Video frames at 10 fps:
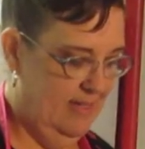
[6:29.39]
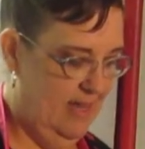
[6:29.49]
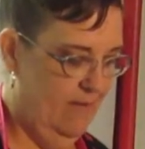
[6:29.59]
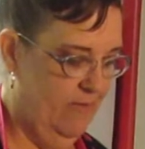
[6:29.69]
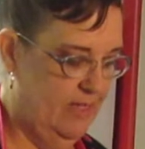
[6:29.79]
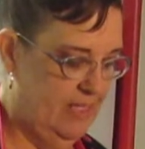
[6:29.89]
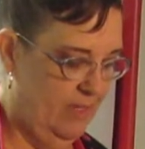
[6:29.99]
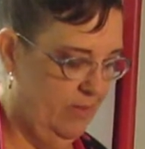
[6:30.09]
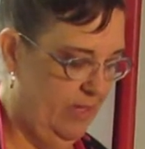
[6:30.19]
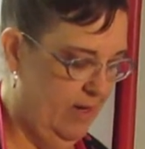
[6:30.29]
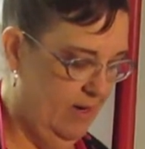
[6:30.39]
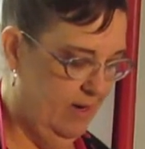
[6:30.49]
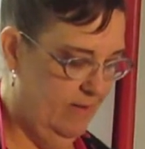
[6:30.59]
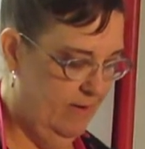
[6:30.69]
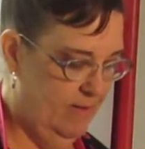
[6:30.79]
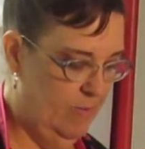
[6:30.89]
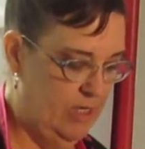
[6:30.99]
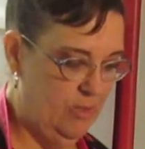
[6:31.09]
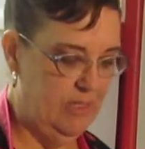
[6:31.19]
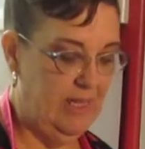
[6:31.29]
Every single year we
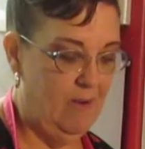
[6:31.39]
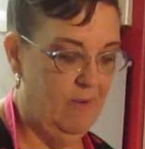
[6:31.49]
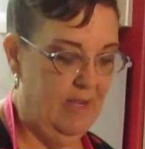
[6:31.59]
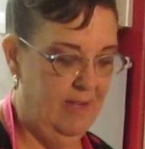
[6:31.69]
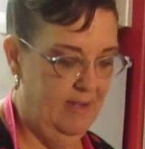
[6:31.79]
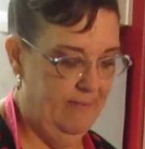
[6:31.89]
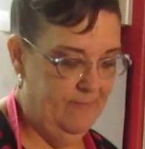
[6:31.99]
do it that way.